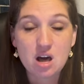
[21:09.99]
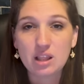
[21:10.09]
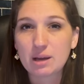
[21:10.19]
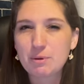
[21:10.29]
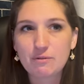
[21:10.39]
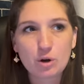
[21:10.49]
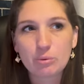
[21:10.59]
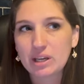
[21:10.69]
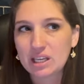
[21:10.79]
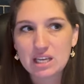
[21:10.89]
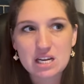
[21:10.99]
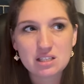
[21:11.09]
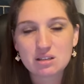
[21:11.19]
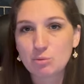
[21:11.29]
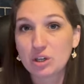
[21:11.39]
Like before we could get
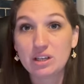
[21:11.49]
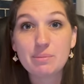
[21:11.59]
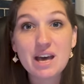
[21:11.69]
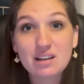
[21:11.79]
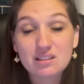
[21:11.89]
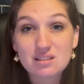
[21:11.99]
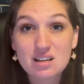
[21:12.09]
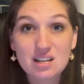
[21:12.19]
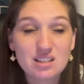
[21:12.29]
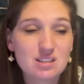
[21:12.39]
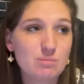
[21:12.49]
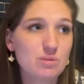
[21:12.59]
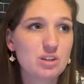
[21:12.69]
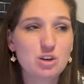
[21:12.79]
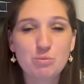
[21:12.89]
into more independent studies
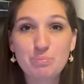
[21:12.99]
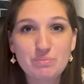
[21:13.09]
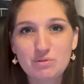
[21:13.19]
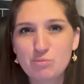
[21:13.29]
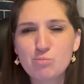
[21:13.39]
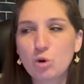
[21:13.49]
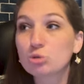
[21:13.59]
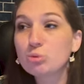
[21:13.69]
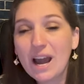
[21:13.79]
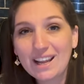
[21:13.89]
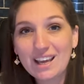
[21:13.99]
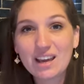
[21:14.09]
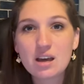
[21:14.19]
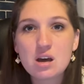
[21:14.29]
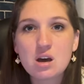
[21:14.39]
and, you know, more writing,